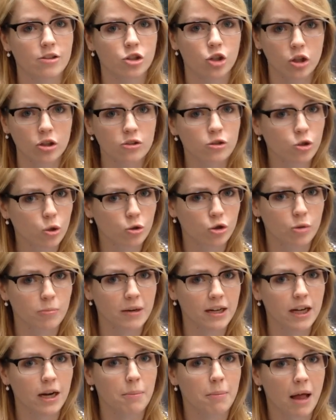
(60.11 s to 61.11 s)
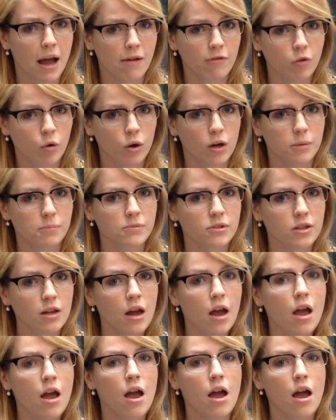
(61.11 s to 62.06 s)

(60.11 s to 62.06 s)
certain social media platforms.